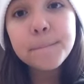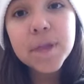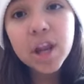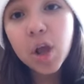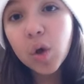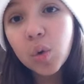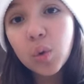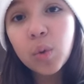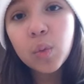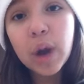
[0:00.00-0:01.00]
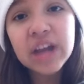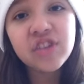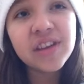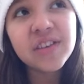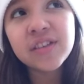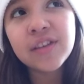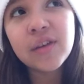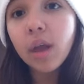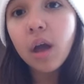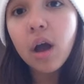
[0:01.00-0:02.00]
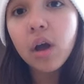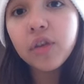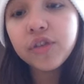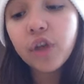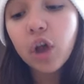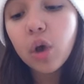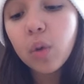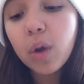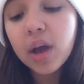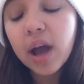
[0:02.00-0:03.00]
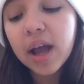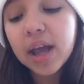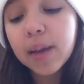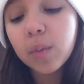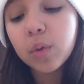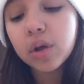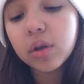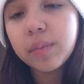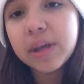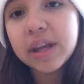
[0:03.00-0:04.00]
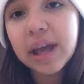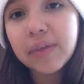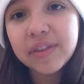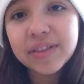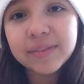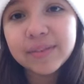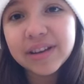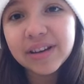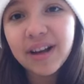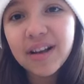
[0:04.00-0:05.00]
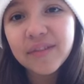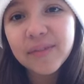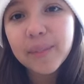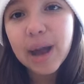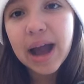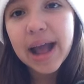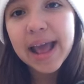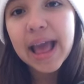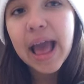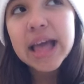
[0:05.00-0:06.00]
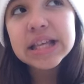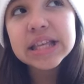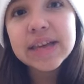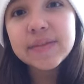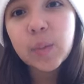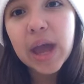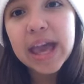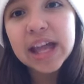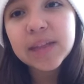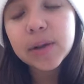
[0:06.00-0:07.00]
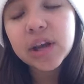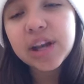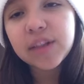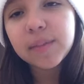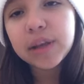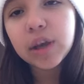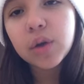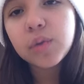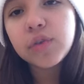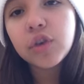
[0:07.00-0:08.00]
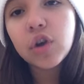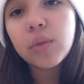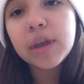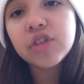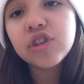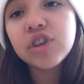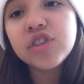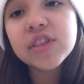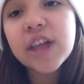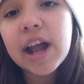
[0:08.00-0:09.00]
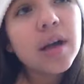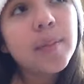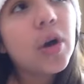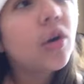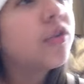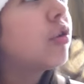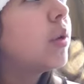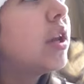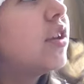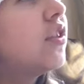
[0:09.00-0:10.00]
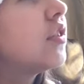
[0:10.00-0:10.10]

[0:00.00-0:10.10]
you know, why she has head to toe. Also, I will be announcing the winner of my giveaway at the very end of the video, so make sure to check that out. Also, it is